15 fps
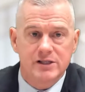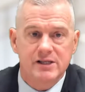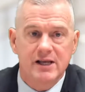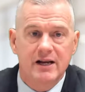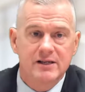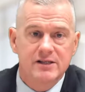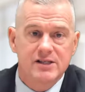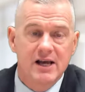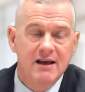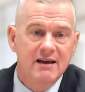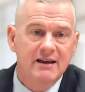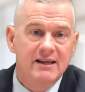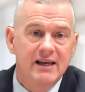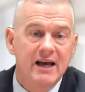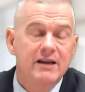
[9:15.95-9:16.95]
That is,
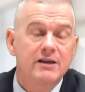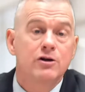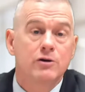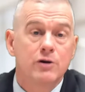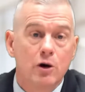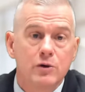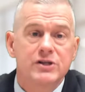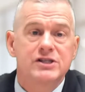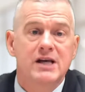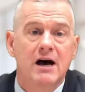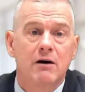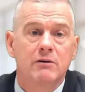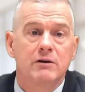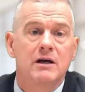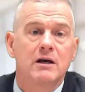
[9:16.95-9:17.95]
get your notice
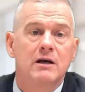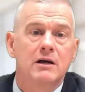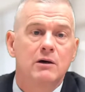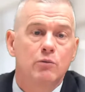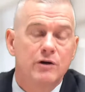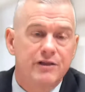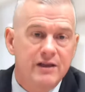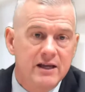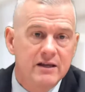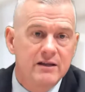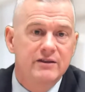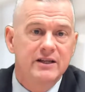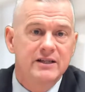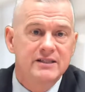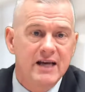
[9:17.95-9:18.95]
out
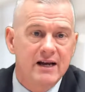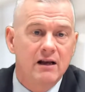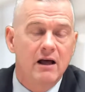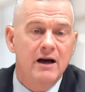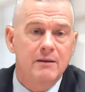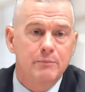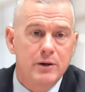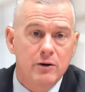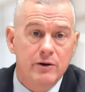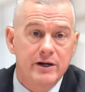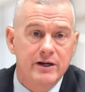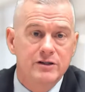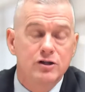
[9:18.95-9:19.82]
within the deadline period.